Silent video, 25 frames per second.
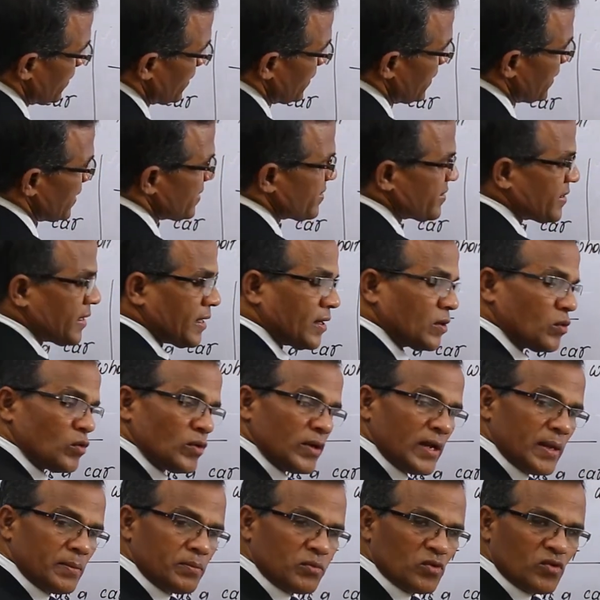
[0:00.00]
yes or no
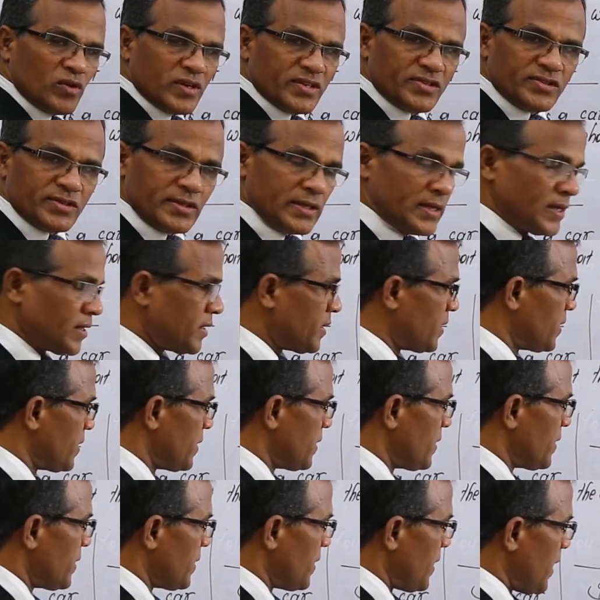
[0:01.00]
type question.
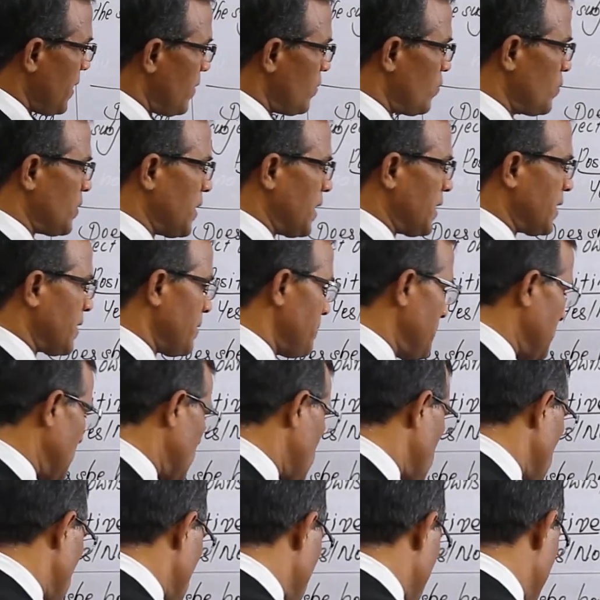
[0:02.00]
Now we are coming
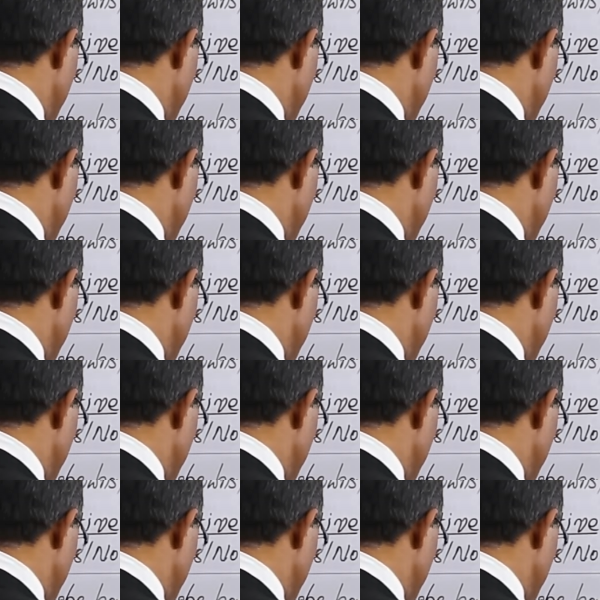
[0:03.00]
to you